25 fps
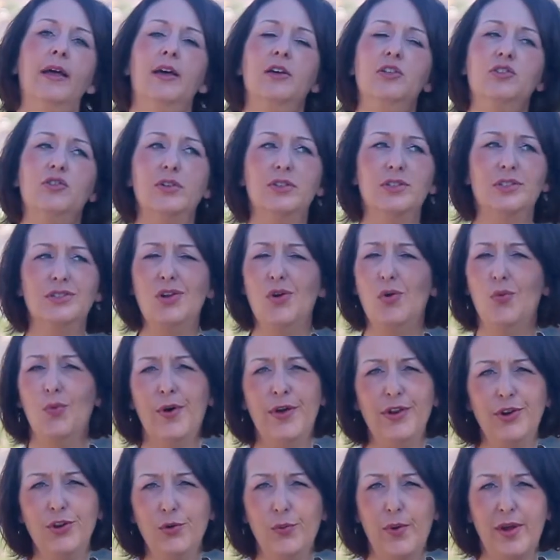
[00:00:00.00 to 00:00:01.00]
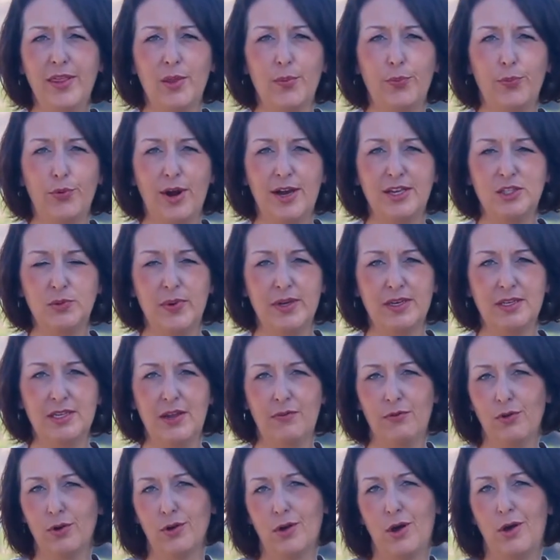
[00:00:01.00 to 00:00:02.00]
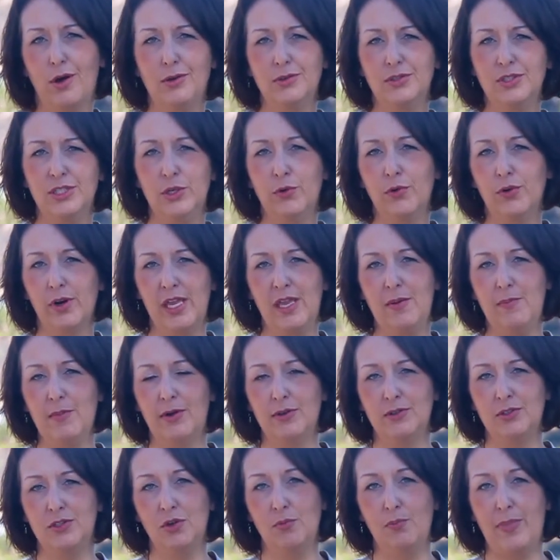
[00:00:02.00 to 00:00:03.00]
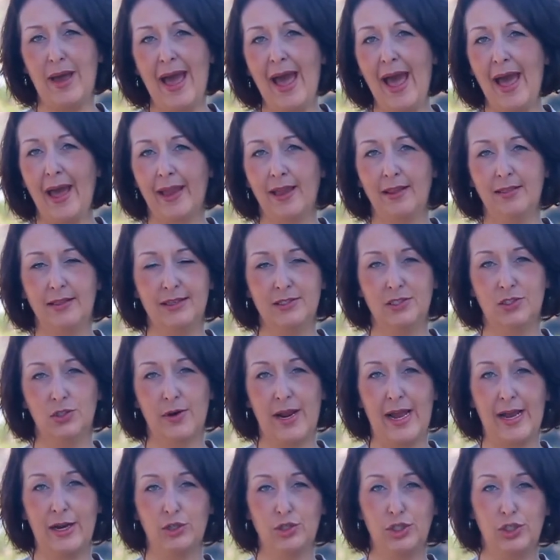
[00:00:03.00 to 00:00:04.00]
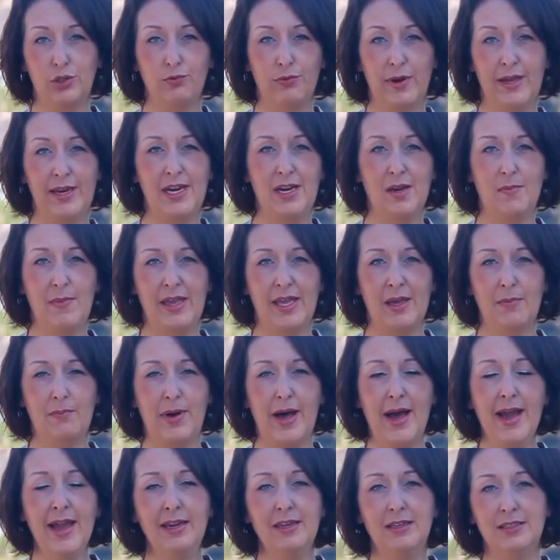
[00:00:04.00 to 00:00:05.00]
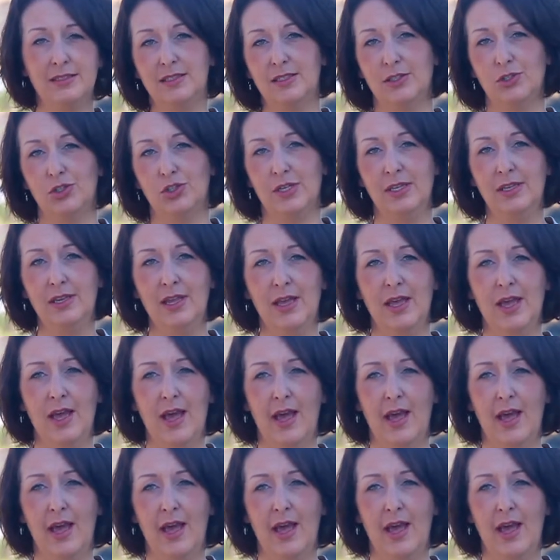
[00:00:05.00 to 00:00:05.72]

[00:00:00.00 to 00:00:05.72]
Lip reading: So it's no wonder why the prospect never calls you or emails you back unless they're actually ready to make a buying decision.